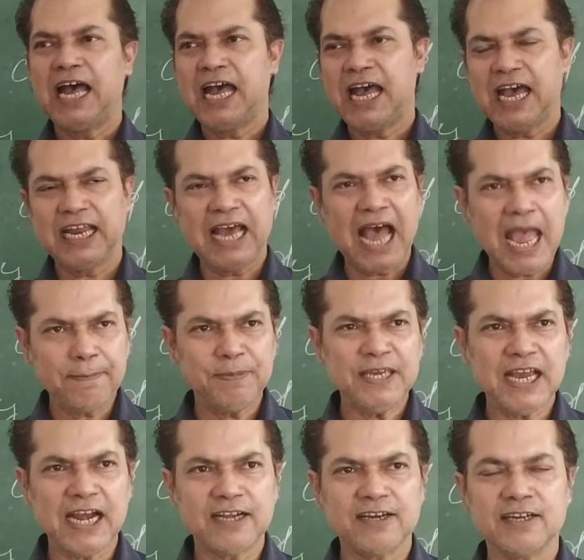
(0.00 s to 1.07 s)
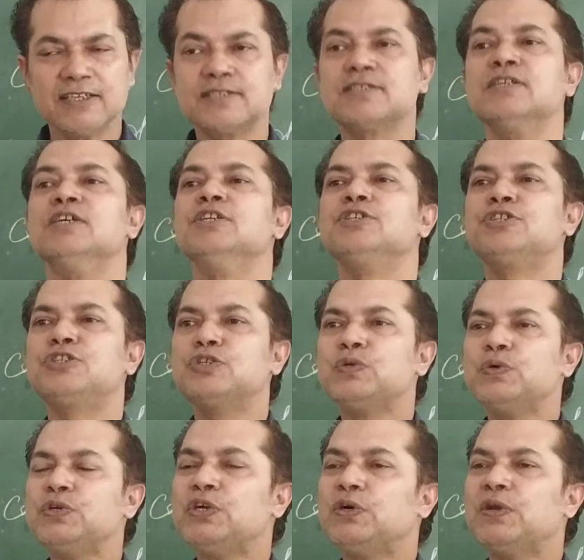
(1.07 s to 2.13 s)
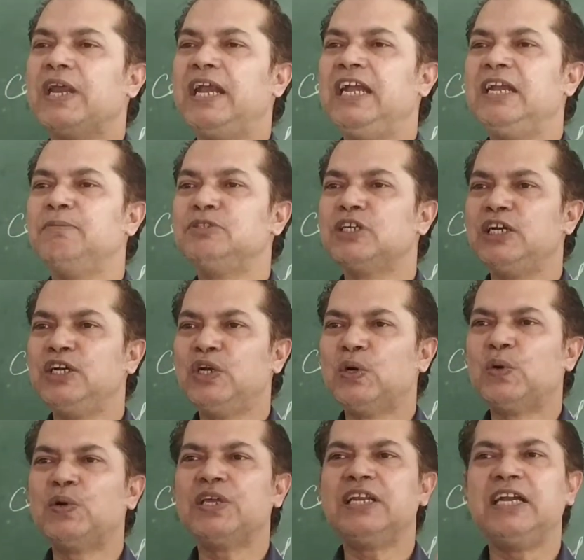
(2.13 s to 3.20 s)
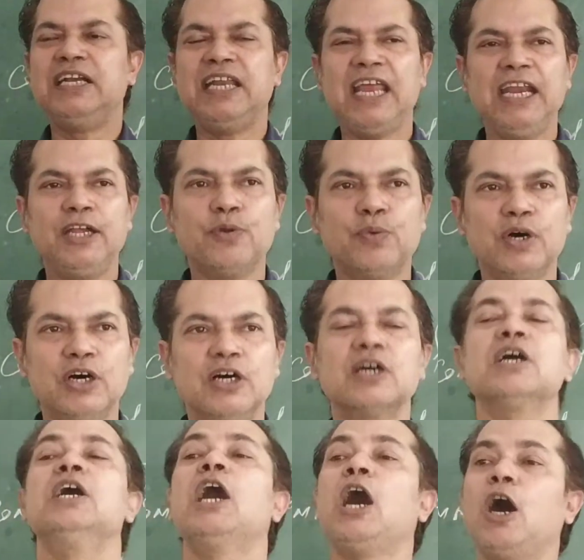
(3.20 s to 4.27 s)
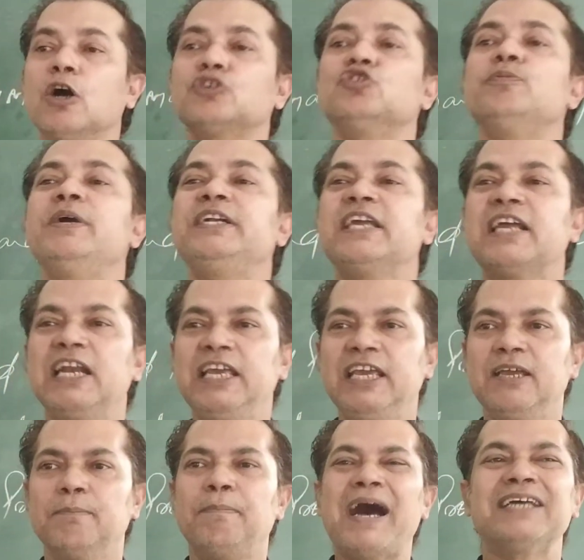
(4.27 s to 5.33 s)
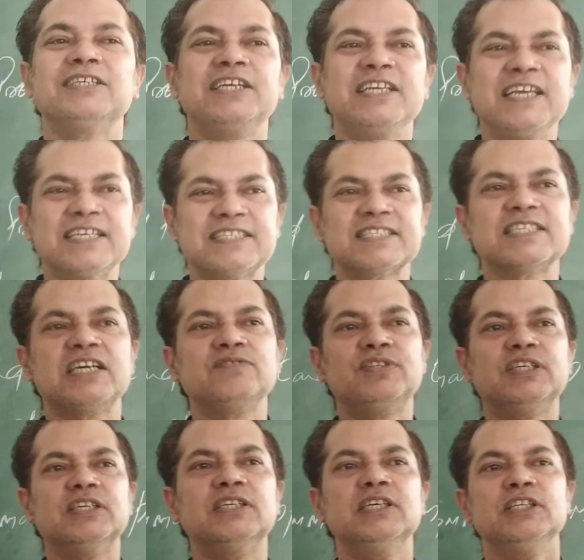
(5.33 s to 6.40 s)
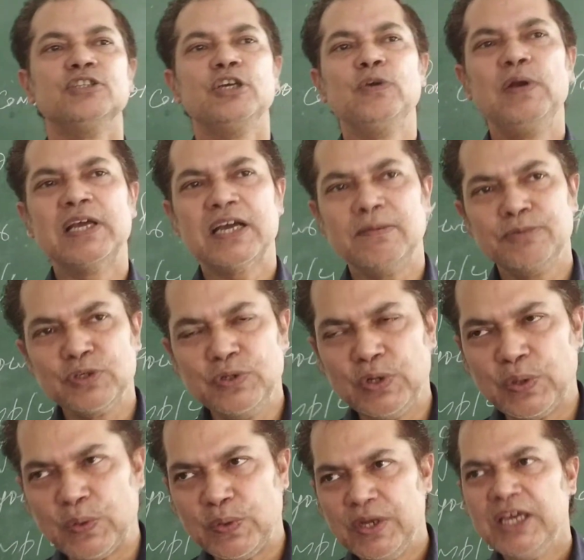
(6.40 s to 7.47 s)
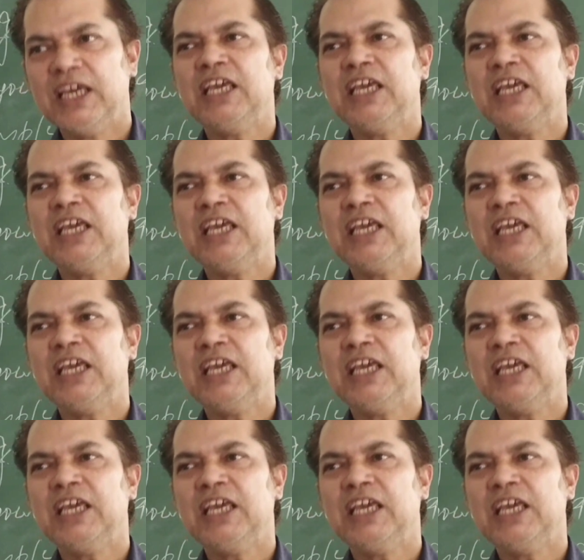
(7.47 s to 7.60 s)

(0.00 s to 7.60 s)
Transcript: an IP address to your individual node in a network, automatically by the DS server you will come to know.